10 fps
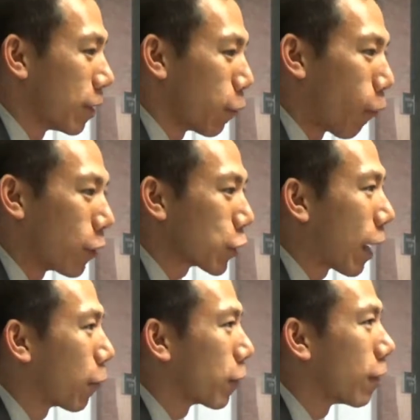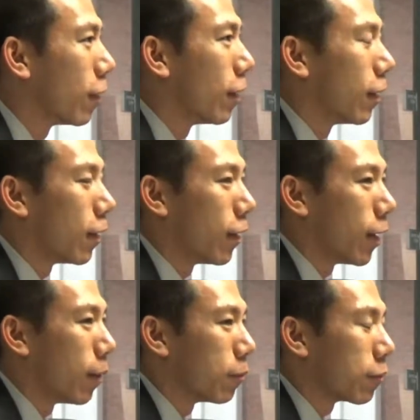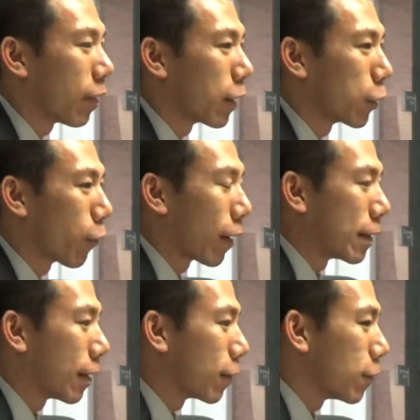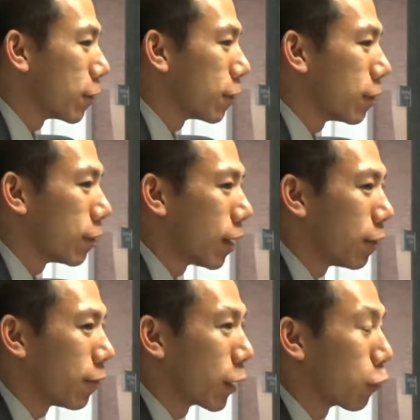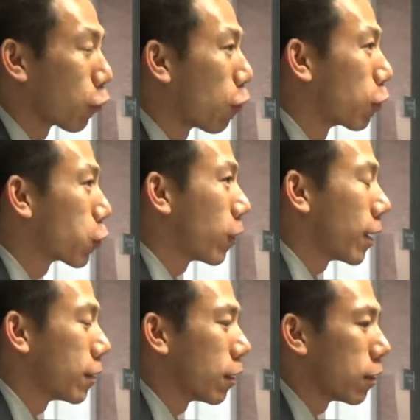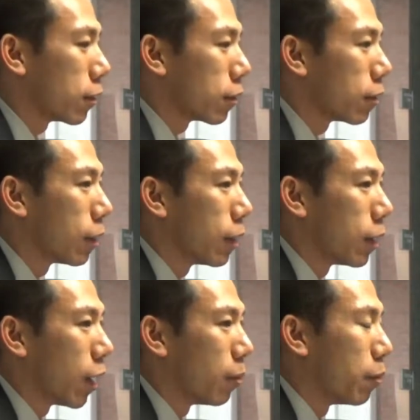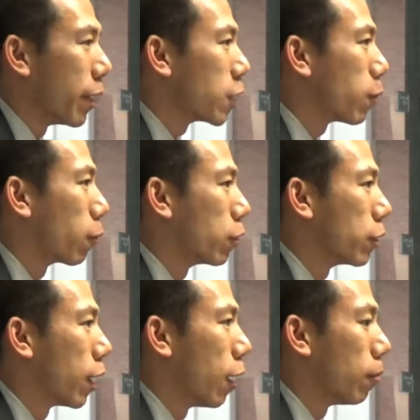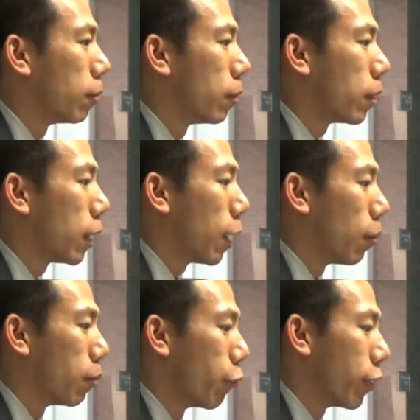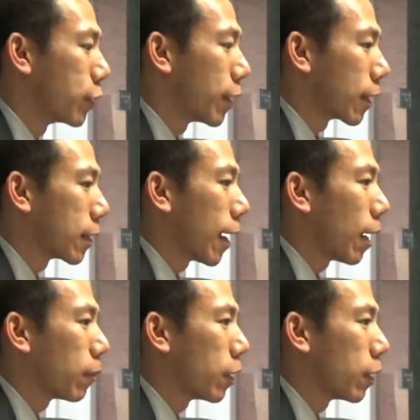Orange County, finding your identity, finding your cultural identity. But baseball really helped bridge that gap.